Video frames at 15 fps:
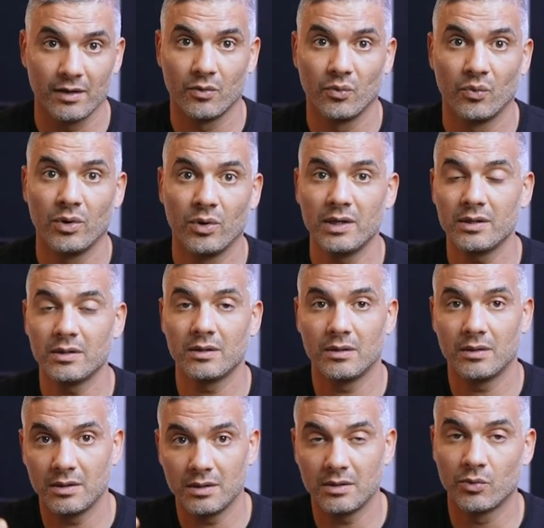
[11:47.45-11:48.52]

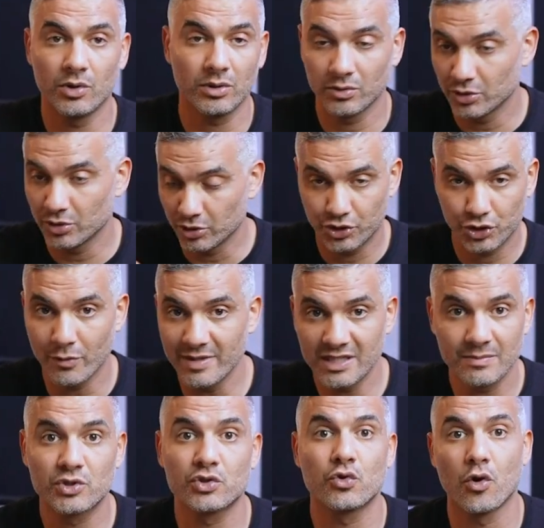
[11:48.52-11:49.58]
Show me some
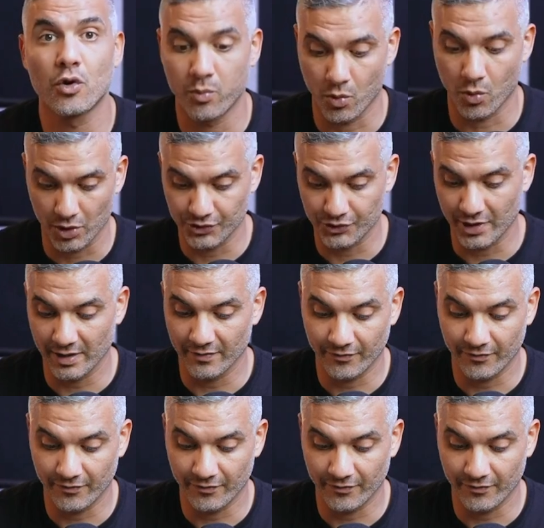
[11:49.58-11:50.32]
scoreboards, right?